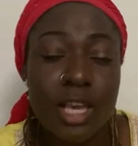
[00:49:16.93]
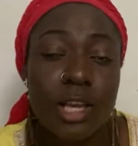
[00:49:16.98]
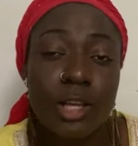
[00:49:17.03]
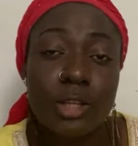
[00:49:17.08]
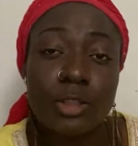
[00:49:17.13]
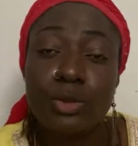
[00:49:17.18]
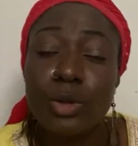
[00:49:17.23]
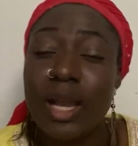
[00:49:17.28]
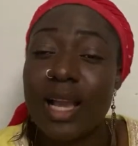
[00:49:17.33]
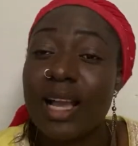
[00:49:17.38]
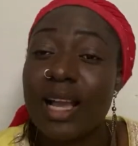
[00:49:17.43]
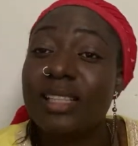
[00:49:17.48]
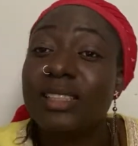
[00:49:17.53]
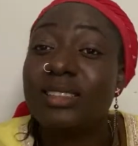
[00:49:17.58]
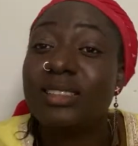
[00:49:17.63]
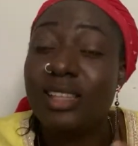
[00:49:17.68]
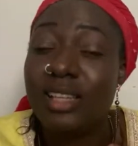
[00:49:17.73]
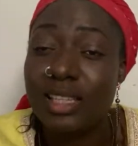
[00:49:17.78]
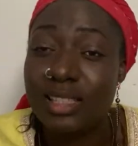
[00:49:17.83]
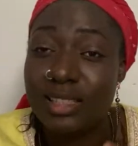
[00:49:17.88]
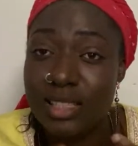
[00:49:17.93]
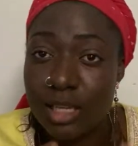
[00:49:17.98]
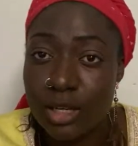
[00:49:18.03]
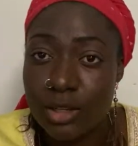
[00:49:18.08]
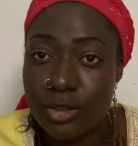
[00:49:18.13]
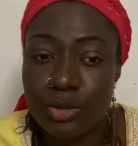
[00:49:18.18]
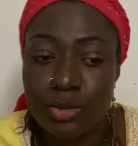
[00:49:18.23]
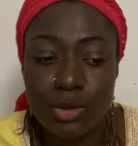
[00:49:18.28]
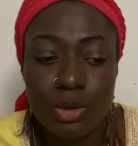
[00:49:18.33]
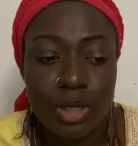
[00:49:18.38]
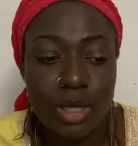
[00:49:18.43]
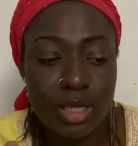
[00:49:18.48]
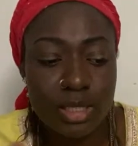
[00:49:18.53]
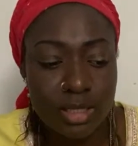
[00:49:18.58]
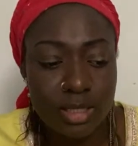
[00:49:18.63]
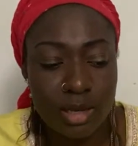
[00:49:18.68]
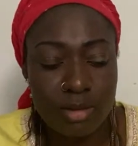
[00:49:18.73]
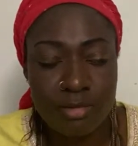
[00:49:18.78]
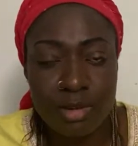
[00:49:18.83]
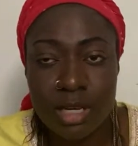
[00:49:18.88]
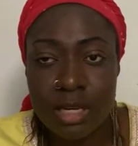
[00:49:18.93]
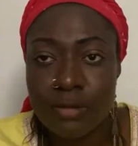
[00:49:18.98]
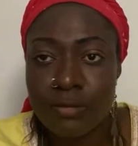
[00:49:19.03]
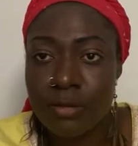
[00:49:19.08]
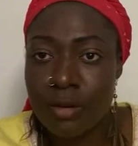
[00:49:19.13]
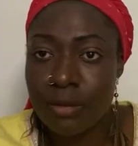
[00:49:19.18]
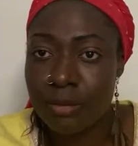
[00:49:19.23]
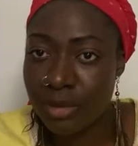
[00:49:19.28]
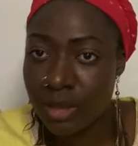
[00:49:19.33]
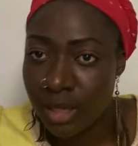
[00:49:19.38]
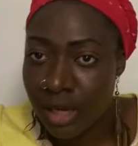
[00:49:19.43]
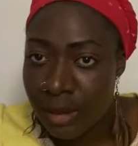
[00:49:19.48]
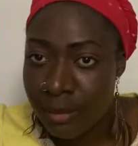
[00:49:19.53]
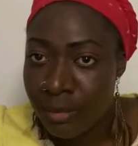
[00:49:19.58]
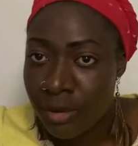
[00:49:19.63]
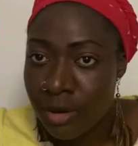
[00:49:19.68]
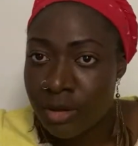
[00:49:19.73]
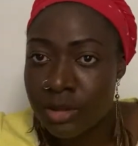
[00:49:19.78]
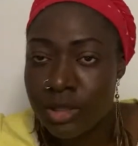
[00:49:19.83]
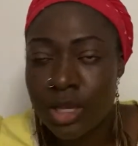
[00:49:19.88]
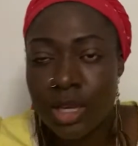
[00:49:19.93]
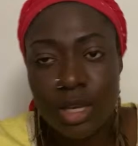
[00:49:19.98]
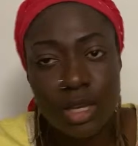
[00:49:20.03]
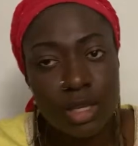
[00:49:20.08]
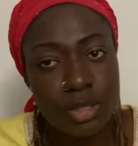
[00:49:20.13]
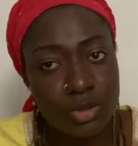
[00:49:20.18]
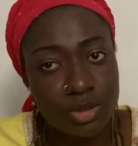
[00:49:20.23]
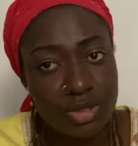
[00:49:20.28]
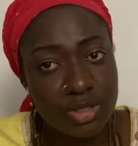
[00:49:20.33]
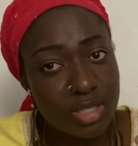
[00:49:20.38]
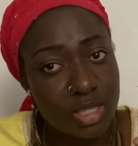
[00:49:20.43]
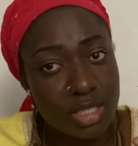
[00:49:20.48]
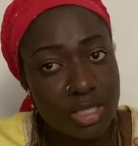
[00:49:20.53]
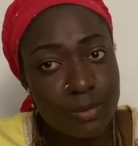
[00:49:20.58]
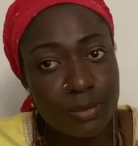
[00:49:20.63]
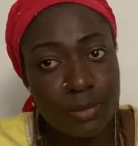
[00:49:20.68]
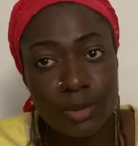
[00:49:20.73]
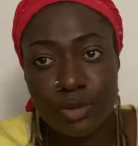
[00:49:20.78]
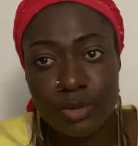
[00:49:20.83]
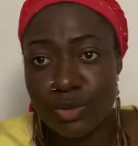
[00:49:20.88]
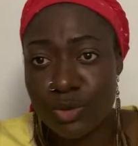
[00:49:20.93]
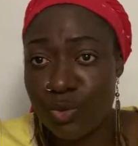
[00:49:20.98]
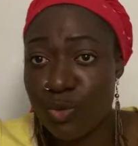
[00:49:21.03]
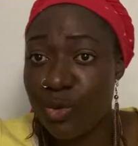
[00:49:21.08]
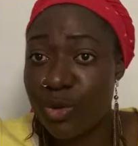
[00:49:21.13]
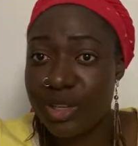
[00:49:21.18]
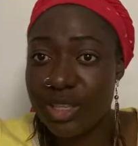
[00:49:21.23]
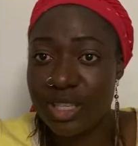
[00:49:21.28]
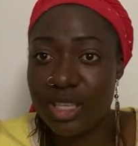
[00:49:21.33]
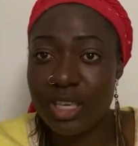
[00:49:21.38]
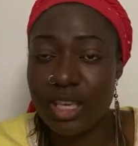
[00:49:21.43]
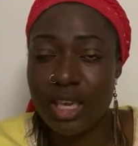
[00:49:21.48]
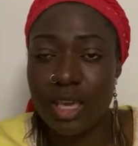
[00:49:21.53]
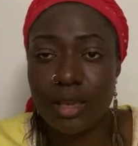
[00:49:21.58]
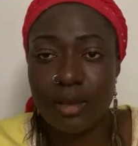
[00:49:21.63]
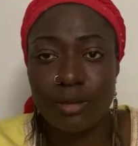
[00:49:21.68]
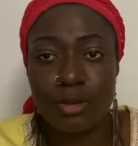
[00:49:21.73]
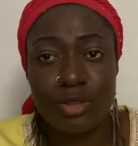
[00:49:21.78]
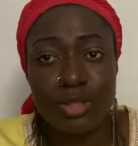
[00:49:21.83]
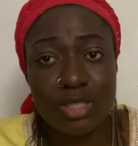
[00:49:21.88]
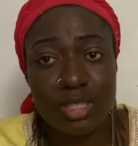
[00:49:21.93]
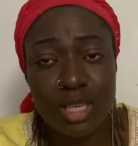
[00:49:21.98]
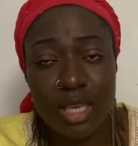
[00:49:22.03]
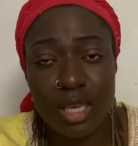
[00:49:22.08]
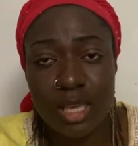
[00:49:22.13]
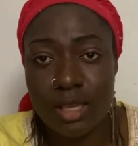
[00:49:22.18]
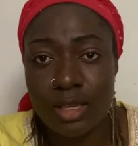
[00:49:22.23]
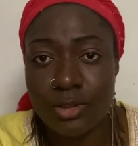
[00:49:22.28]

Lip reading: So I can't really tell you. It can range from 3 months to 6 months to 1 year. You see?